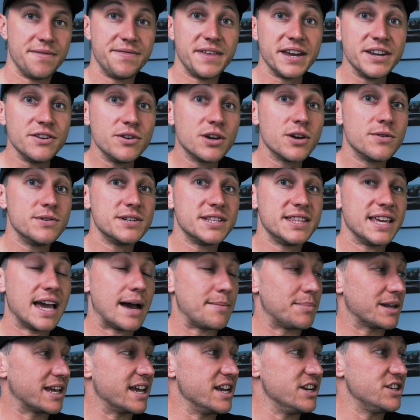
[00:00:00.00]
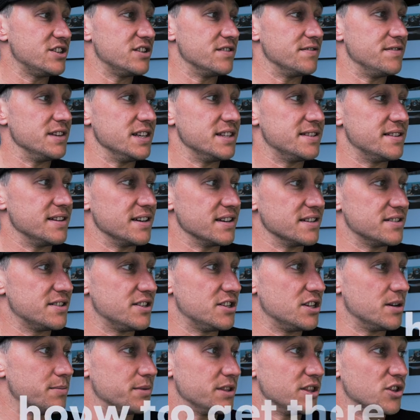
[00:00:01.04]
then you go into the application of these things,
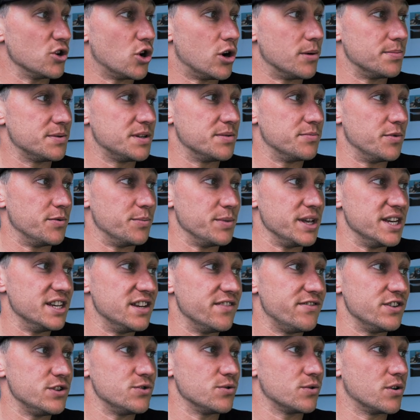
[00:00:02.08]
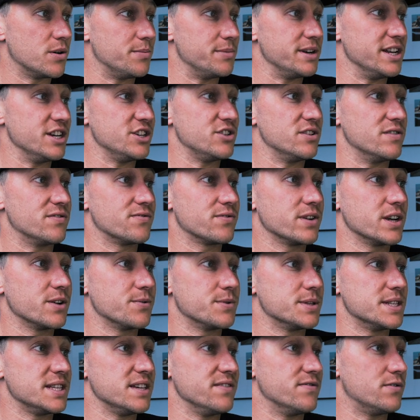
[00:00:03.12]
determining the optimum individual combination of
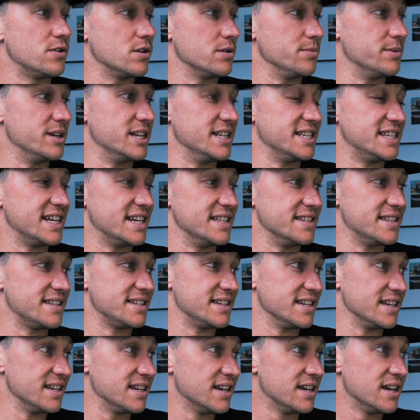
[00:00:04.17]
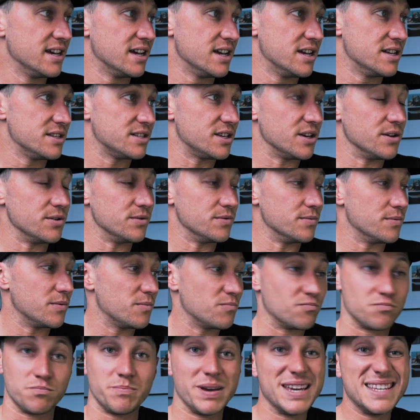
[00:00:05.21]
frequency, volume, and intensity. So
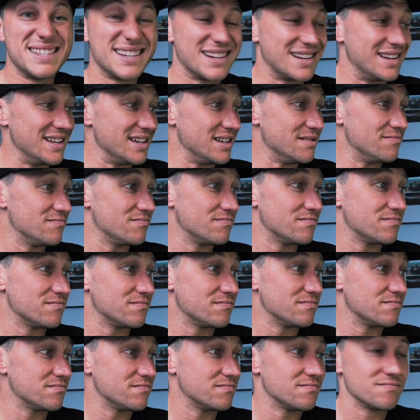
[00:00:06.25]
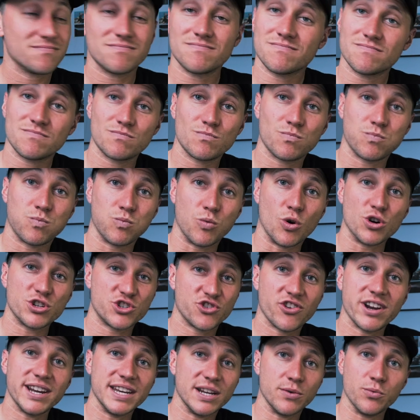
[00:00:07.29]
basically, what
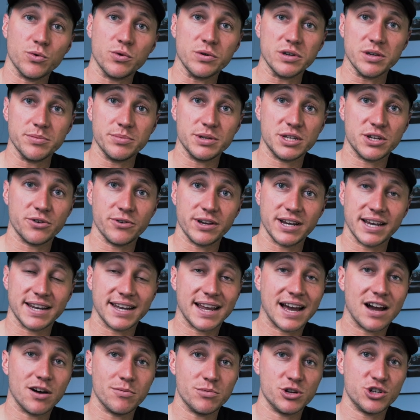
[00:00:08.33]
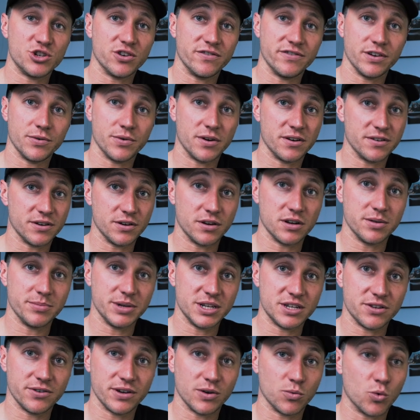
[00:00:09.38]
training will you be doing and how much of it are you going to be
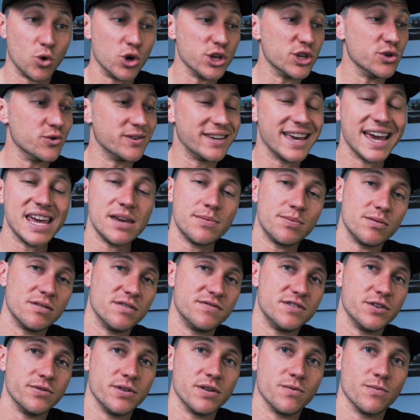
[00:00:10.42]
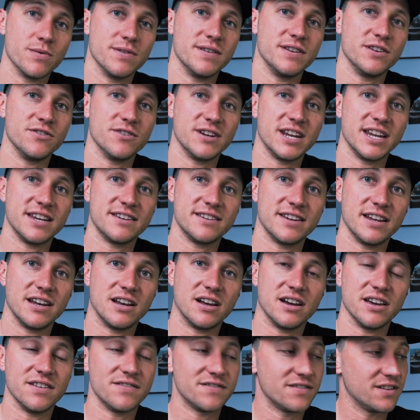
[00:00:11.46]
doing? What are you capable of doing within your day-to-day
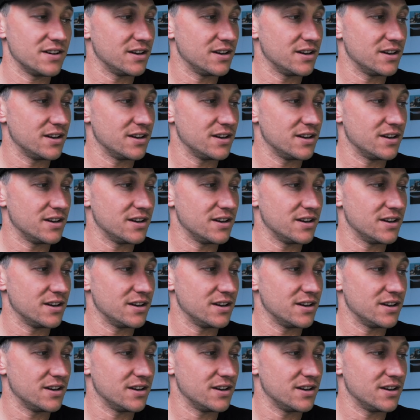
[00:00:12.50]
life?